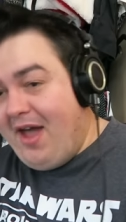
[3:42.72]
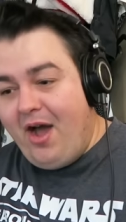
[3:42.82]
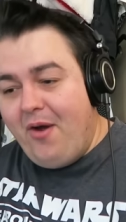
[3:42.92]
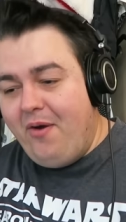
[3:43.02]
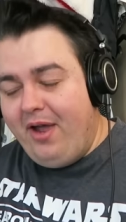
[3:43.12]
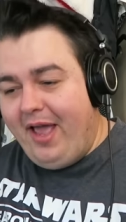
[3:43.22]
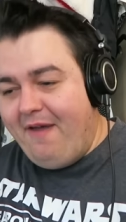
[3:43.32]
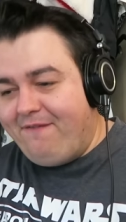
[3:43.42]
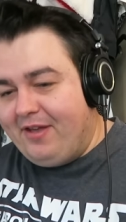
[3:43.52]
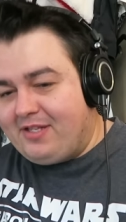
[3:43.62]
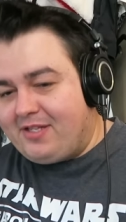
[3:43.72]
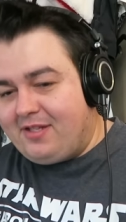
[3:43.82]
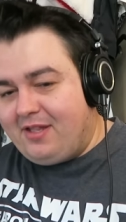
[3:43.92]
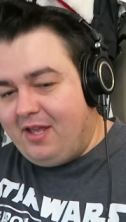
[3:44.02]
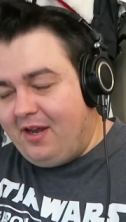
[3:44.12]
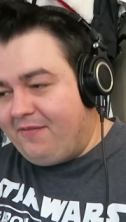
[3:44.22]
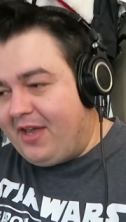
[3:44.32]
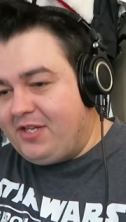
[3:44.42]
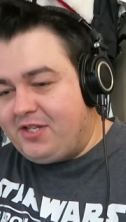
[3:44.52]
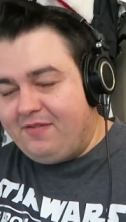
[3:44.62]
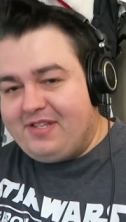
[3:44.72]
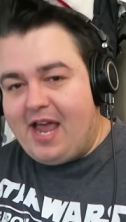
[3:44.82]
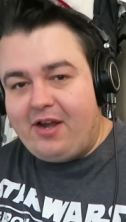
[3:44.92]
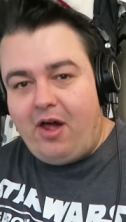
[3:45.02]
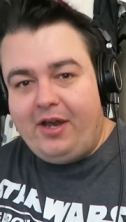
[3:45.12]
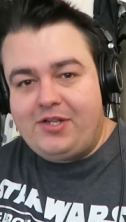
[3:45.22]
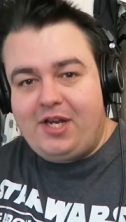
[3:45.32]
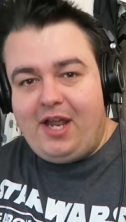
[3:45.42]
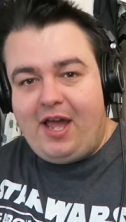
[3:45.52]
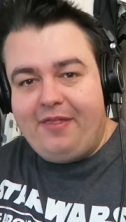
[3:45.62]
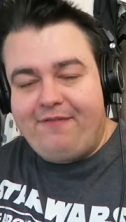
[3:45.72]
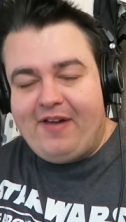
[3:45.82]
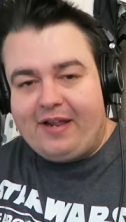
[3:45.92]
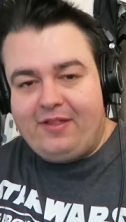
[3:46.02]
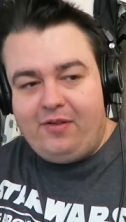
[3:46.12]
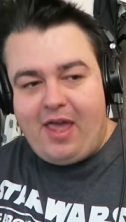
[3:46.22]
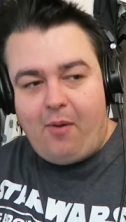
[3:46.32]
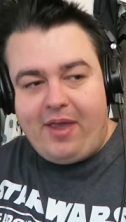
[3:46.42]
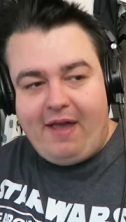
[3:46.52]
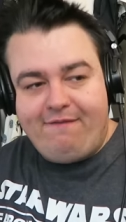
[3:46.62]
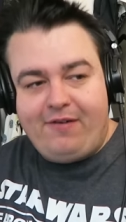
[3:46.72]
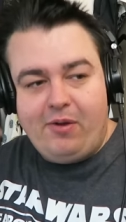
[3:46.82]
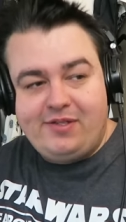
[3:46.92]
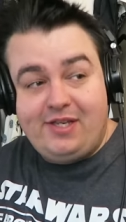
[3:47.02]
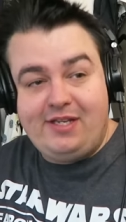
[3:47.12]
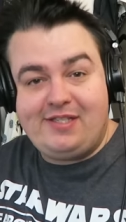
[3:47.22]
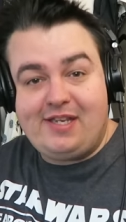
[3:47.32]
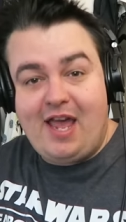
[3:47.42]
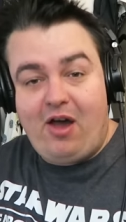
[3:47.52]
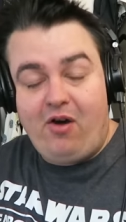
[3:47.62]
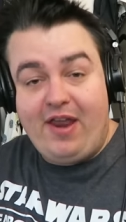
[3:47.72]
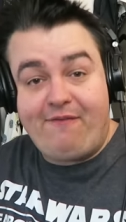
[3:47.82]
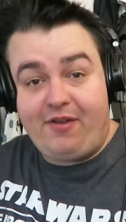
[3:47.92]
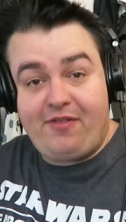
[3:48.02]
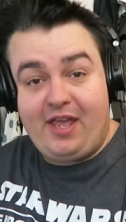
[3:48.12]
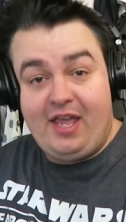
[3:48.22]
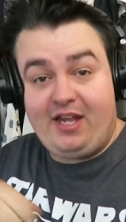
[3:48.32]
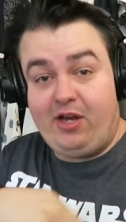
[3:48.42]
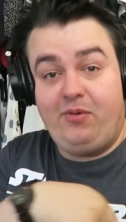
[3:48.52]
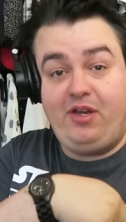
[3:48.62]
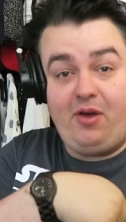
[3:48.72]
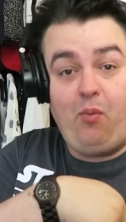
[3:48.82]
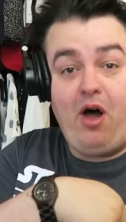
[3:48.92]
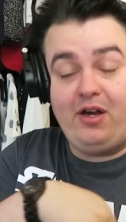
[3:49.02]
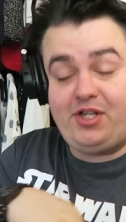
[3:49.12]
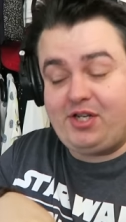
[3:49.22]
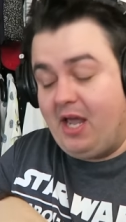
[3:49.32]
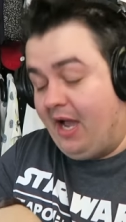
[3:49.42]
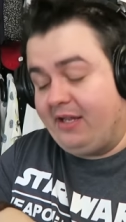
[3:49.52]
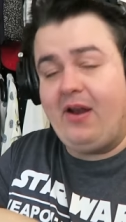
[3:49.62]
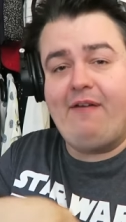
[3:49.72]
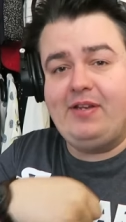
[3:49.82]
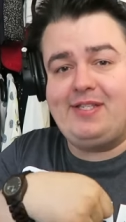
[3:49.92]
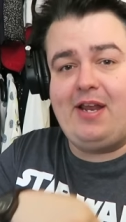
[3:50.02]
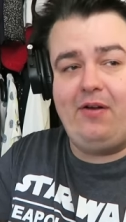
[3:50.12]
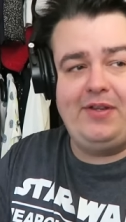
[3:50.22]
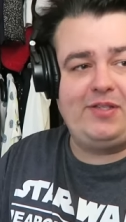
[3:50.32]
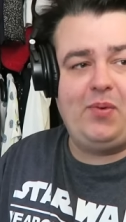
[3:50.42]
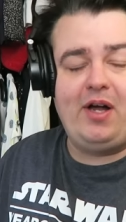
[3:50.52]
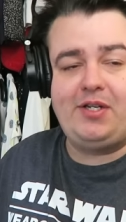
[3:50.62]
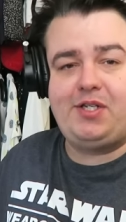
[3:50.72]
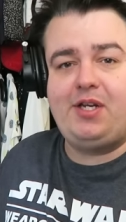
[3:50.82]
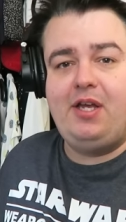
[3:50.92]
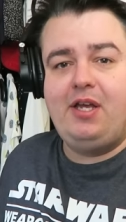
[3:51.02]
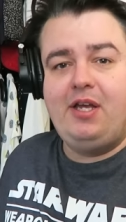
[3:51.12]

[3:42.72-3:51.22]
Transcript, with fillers: know if it's the innovation of technology and the fact that now we have phones and internet on everything, including your watch. I don't have internet on this watch.